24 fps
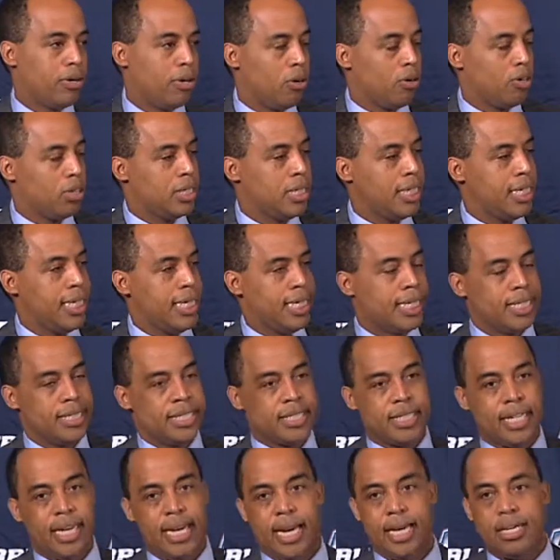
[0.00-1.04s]
our league is
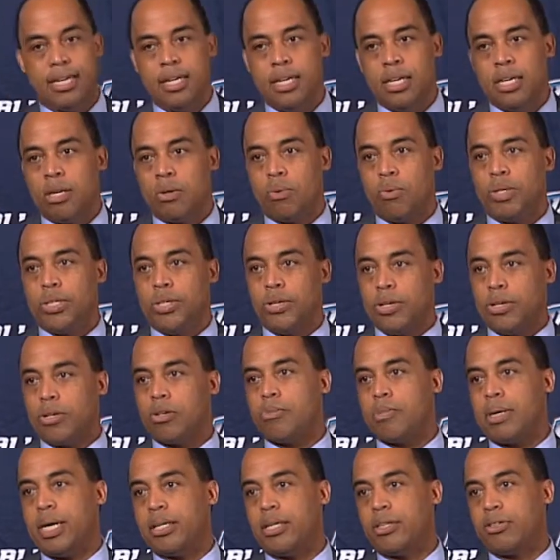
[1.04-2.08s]
that when you hear
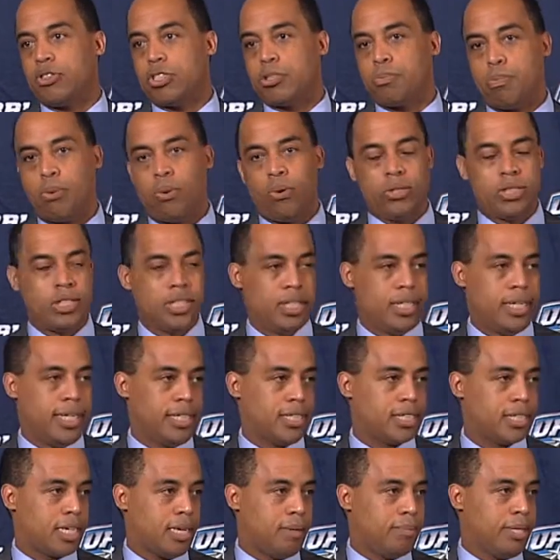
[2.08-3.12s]
about other sports
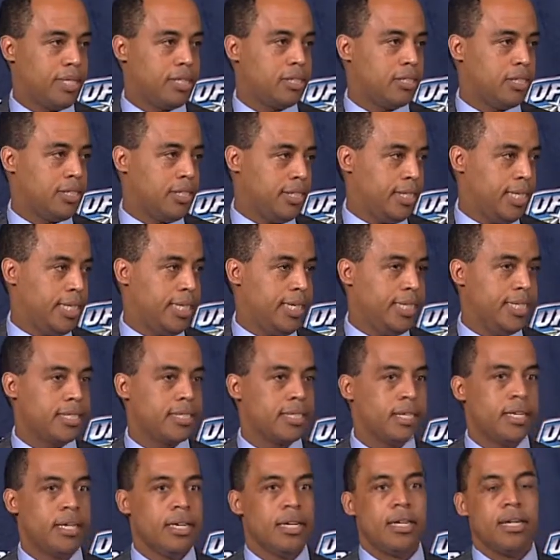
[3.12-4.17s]
leagues coming to cities,
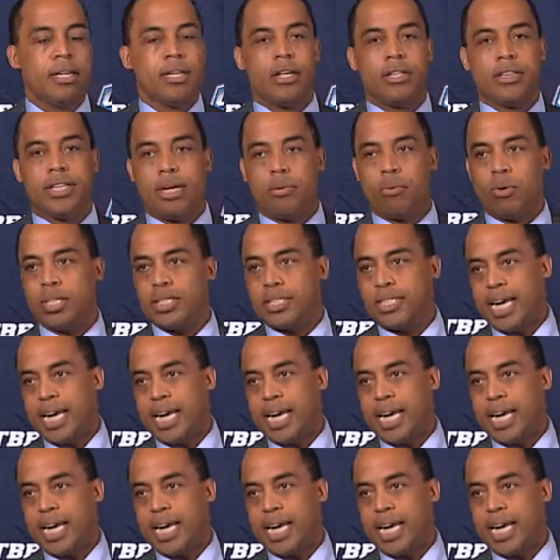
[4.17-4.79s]
they want